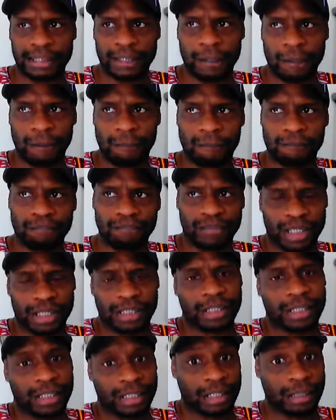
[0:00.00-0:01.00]
So,
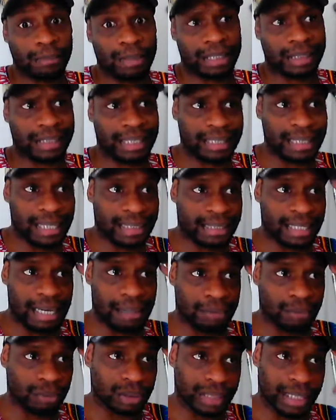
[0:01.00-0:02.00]
because especially at that
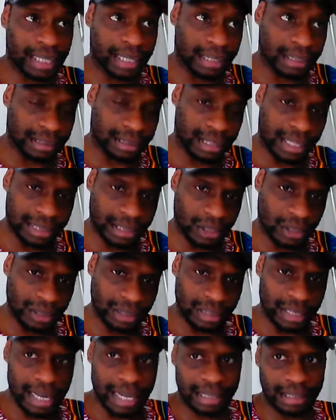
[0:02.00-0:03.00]
time, it was getting into like the
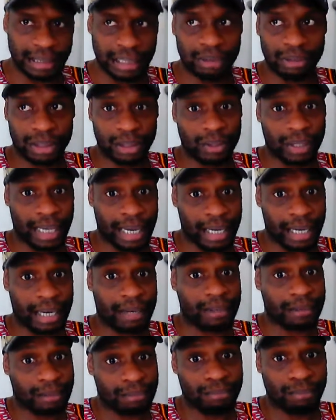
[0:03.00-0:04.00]
early 90s, I was starting to get
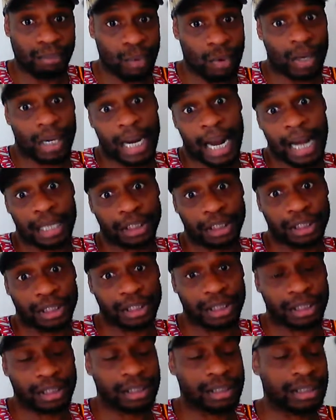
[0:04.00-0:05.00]
more
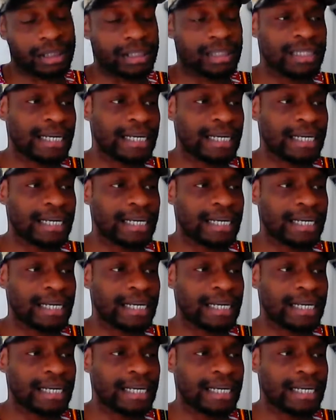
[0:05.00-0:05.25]
consciousness.